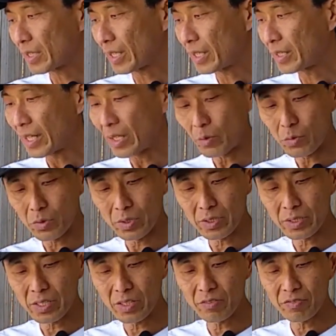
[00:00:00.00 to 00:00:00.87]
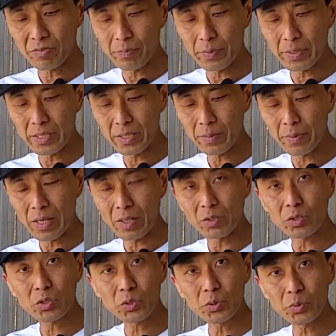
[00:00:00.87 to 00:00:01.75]
And that would give me
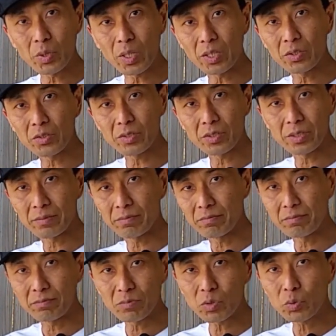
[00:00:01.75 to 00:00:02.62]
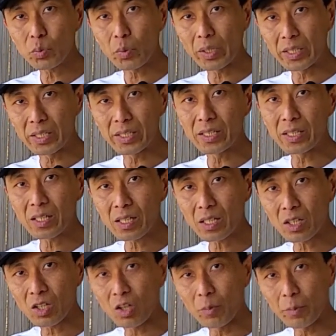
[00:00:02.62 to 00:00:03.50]
about 220
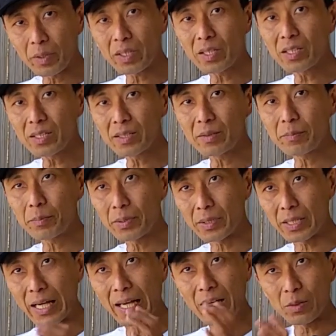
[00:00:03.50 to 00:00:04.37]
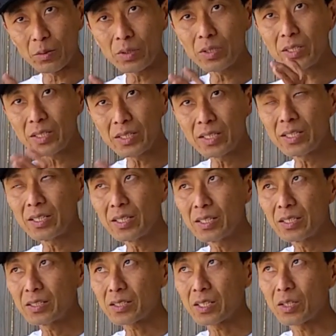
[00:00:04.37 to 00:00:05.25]
kilometer per hour.
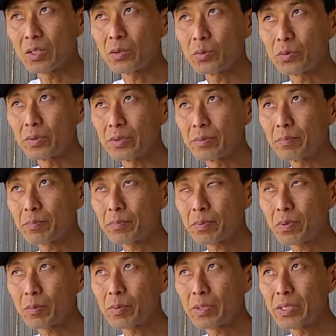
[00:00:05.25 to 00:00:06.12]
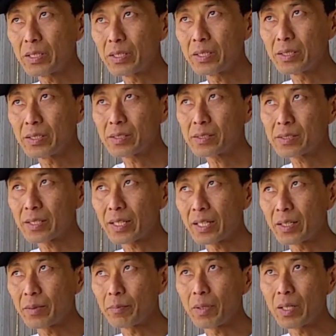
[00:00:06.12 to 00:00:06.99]
So we probably
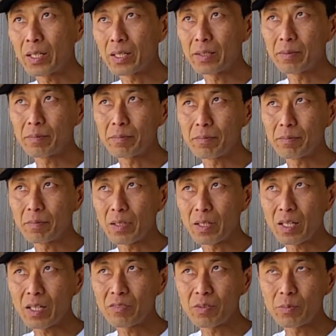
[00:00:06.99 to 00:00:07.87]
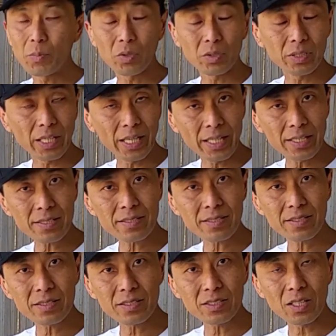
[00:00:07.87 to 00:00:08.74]
I have a Model
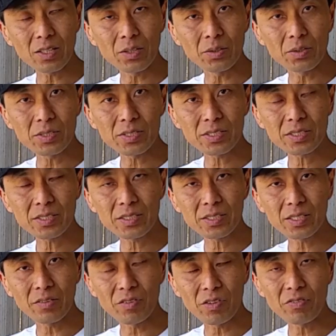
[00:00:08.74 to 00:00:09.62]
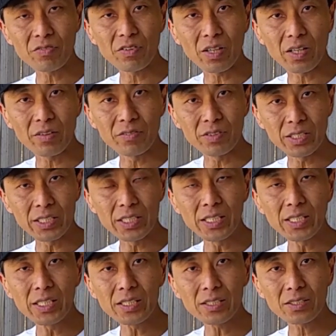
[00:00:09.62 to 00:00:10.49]
S, so
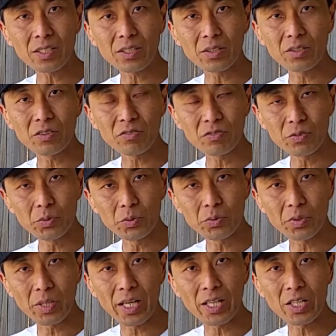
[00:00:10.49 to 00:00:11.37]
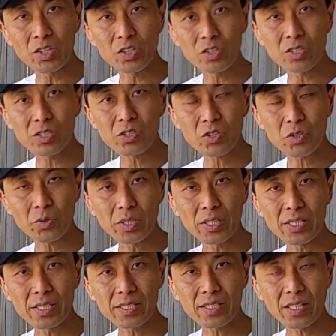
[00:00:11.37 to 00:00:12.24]
75D, so the full range is
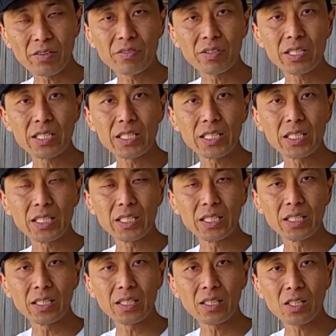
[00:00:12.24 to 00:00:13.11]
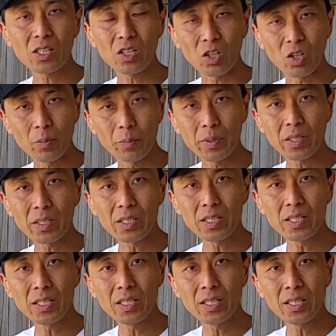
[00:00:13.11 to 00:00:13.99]
370 kilometer.